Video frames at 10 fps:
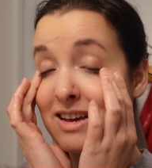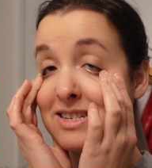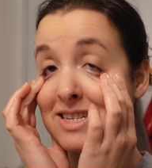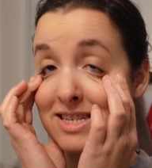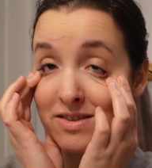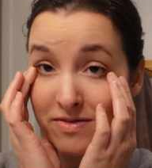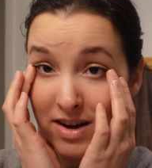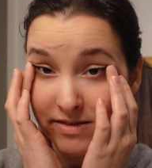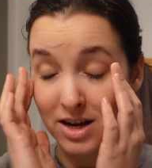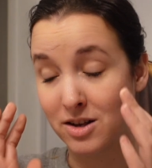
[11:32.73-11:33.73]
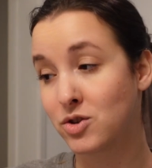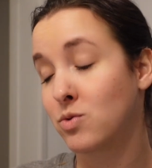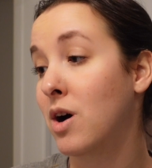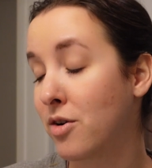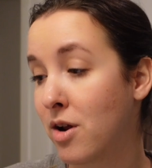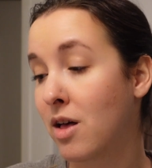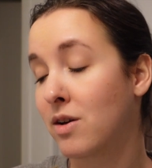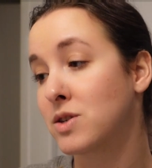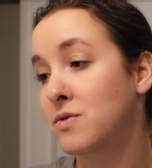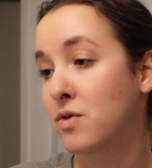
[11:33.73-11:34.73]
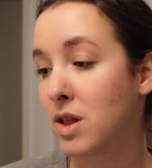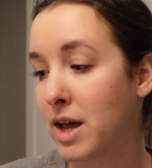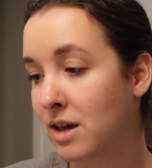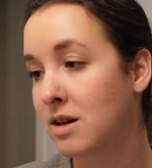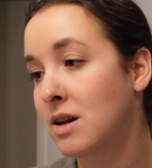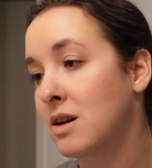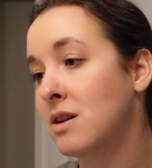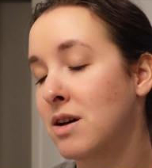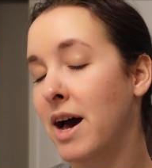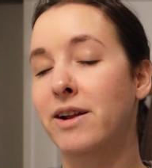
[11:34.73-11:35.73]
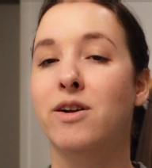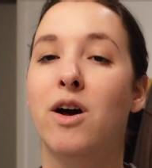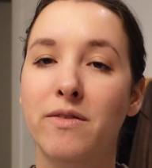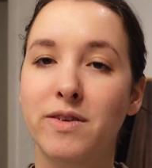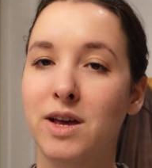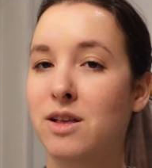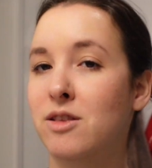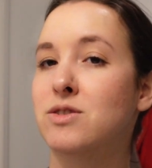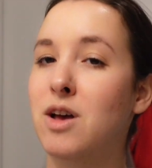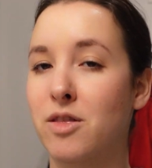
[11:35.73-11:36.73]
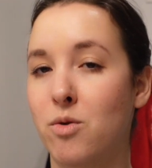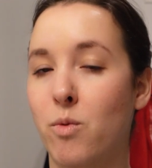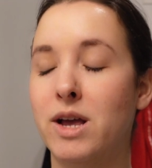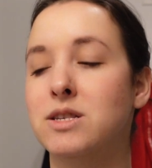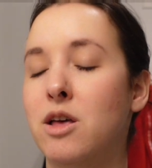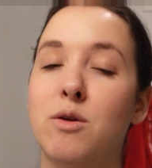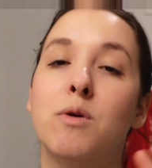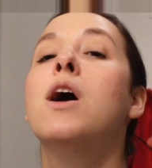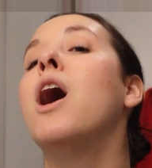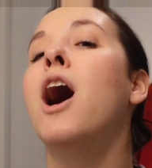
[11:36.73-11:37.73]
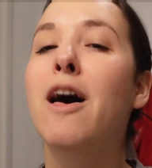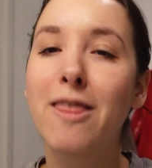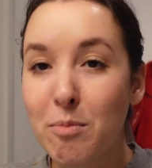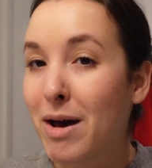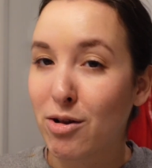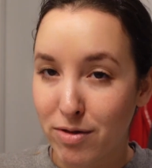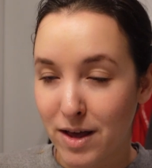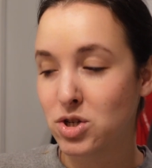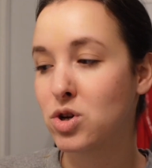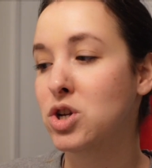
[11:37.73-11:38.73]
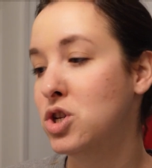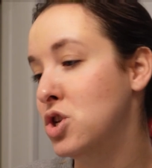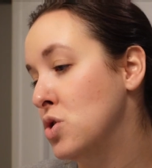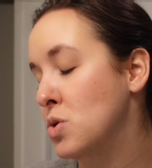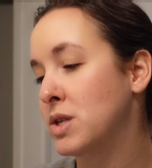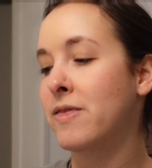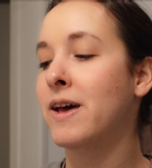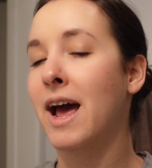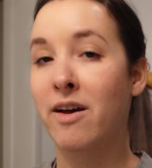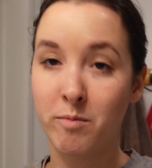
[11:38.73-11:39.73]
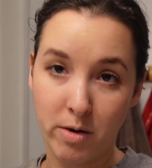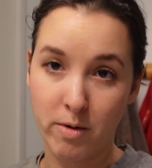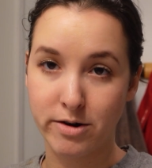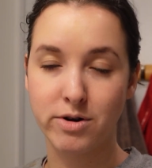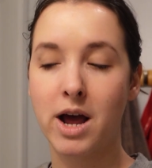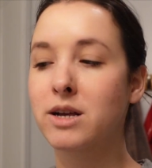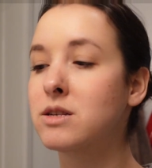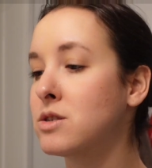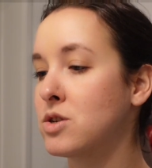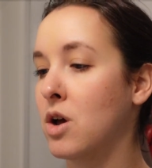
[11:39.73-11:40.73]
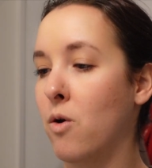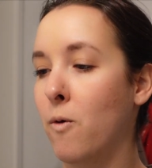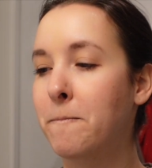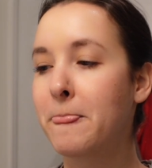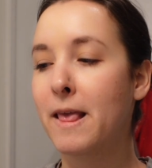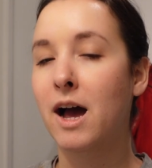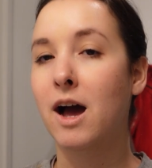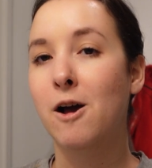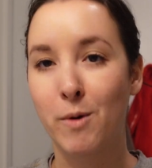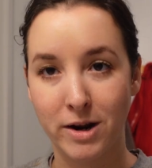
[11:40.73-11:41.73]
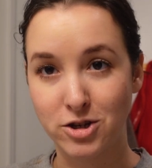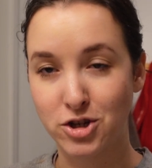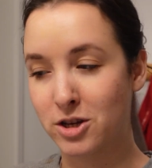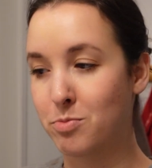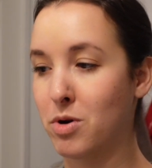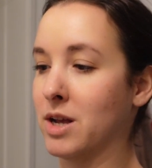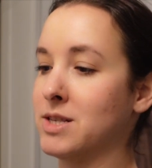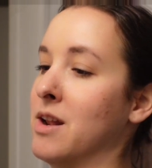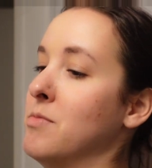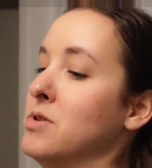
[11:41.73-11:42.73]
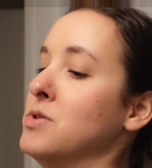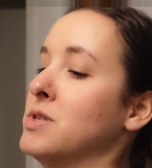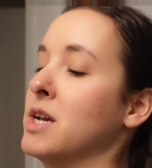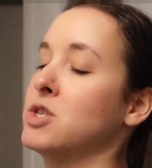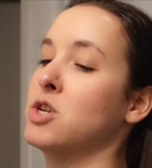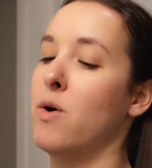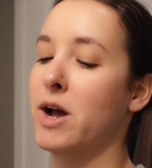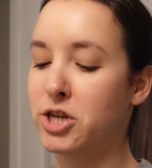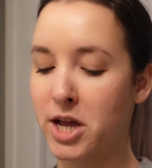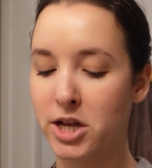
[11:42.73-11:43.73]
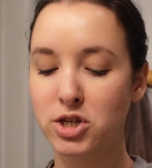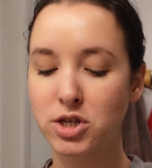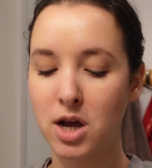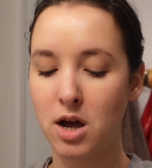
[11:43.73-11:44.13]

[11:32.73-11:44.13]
$65 to $100 for like, I don't know, I feel like there's other ways, other better things you could use, and then I have my ride or dies. So I wanted to share the products that I've been using. So I changed